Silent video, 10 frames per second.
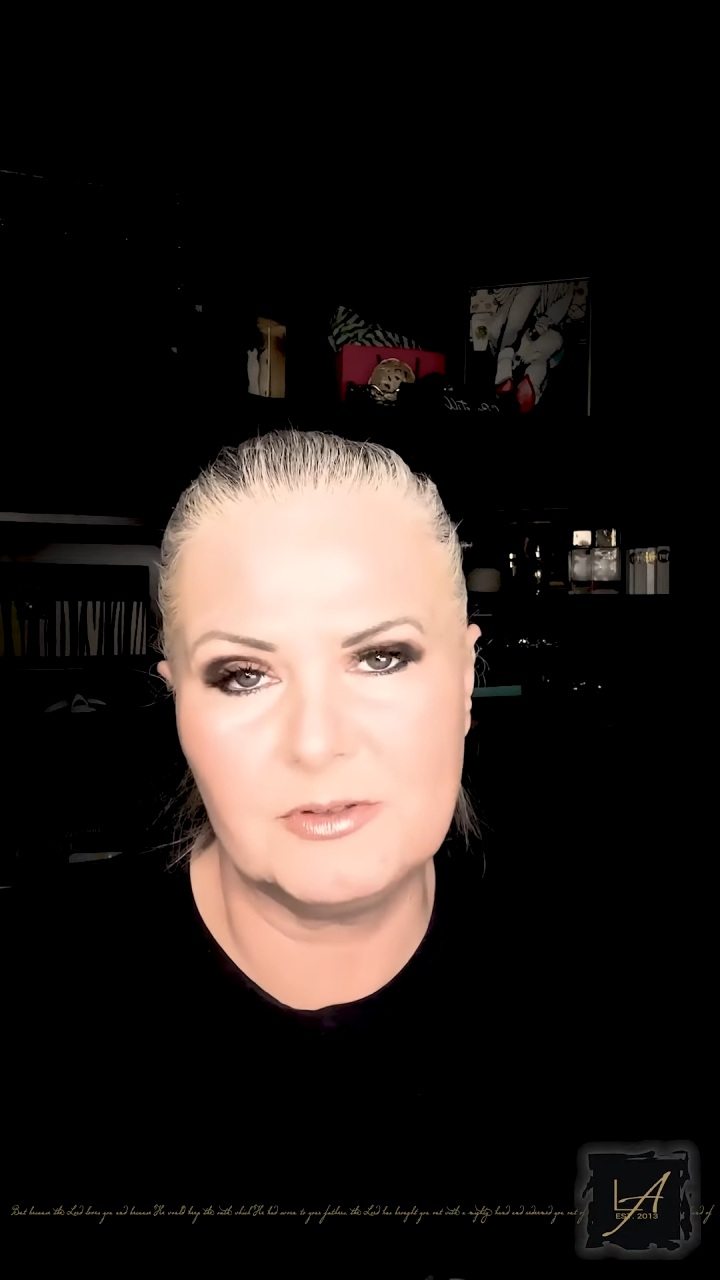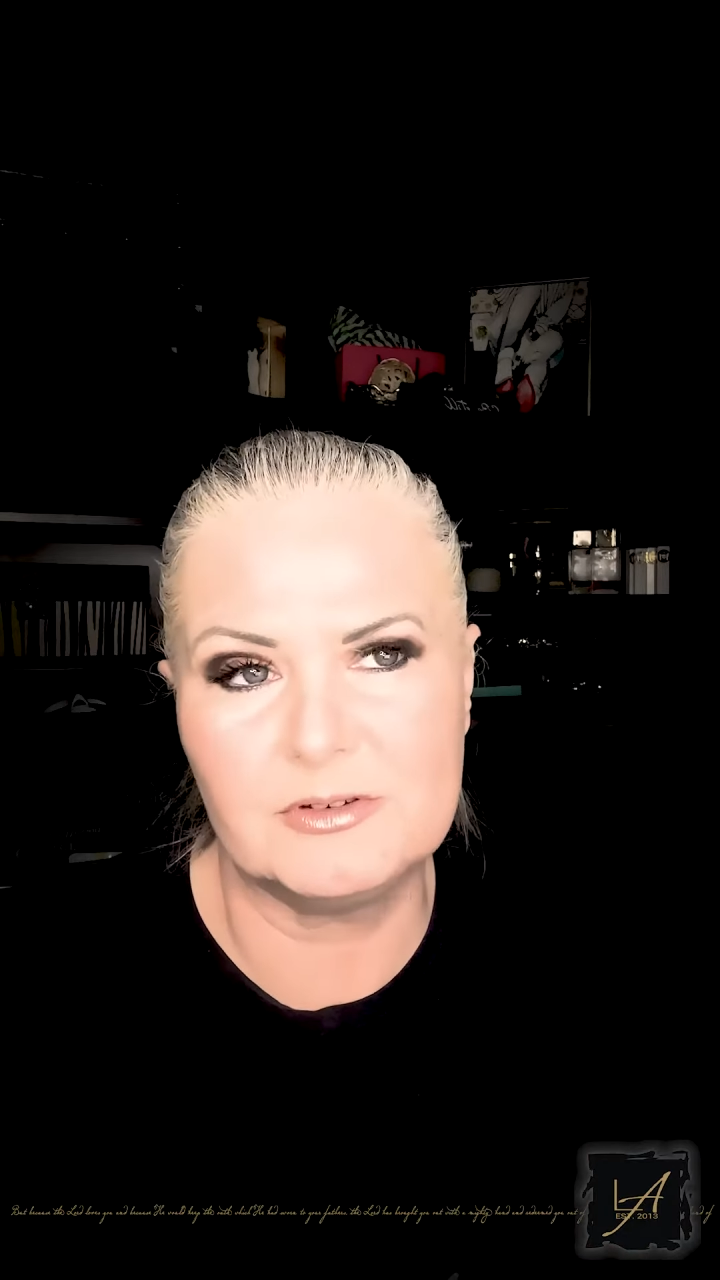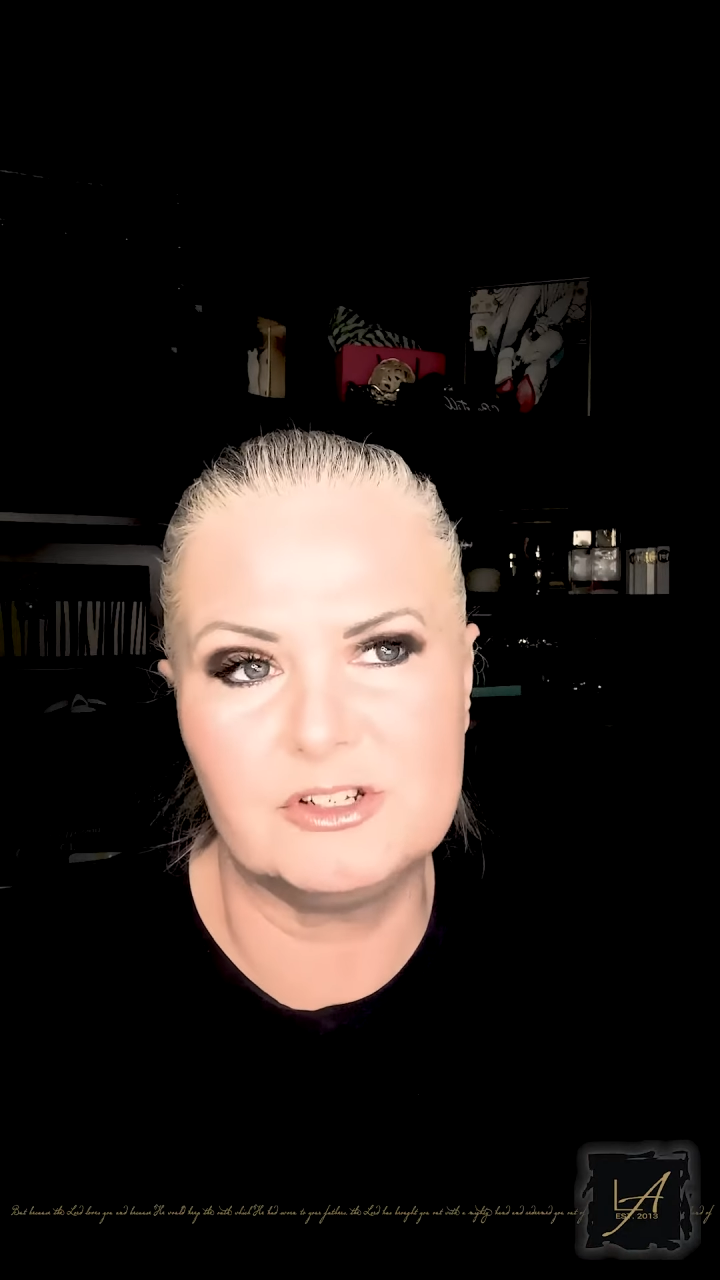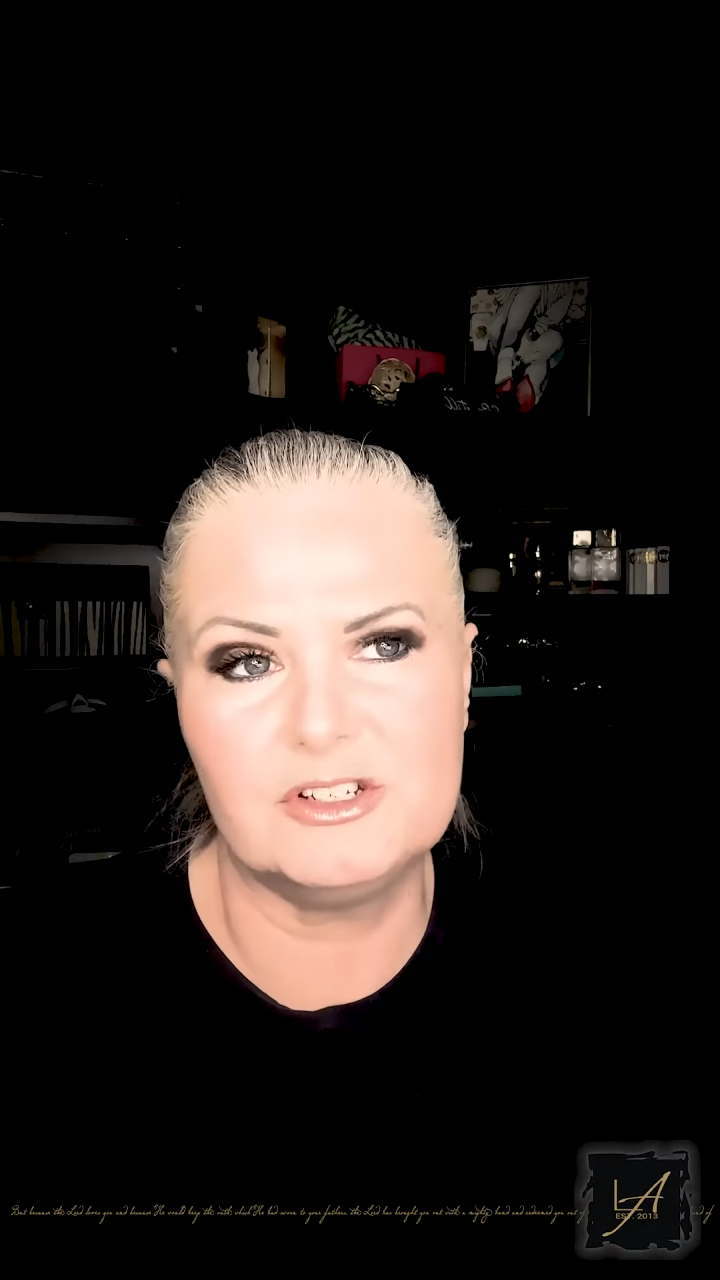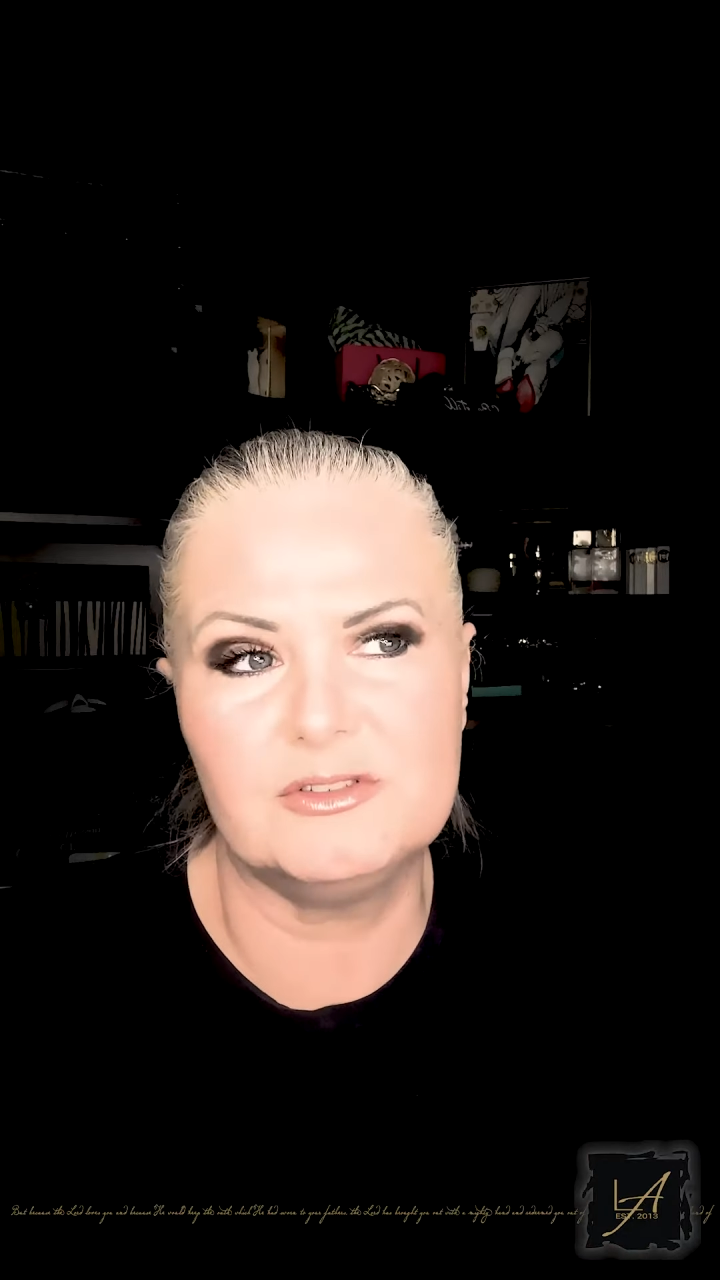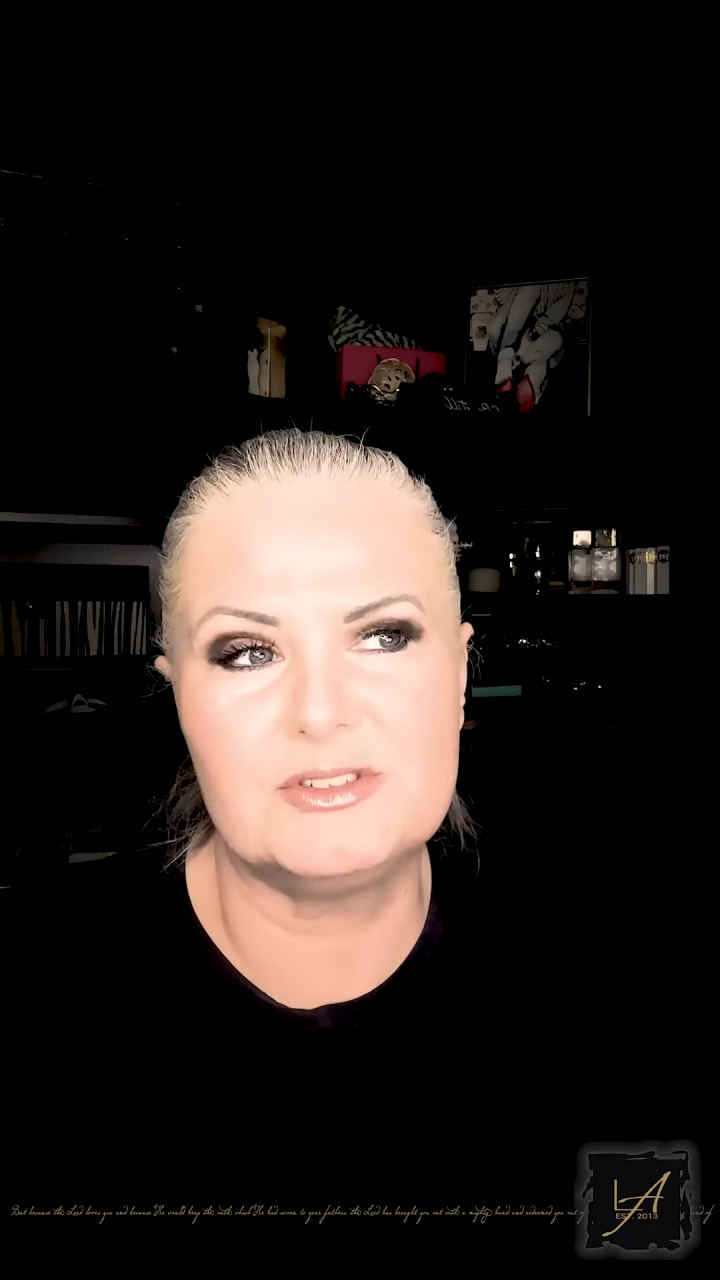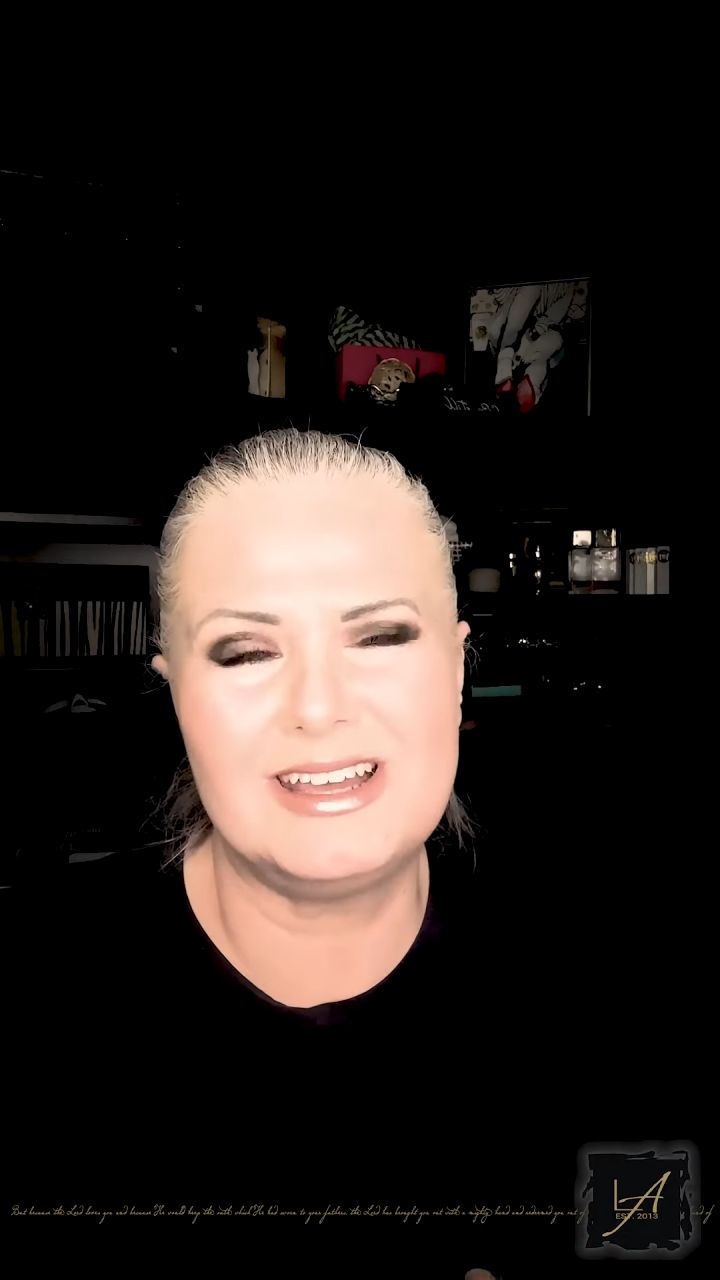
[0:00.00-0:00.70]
those shoes.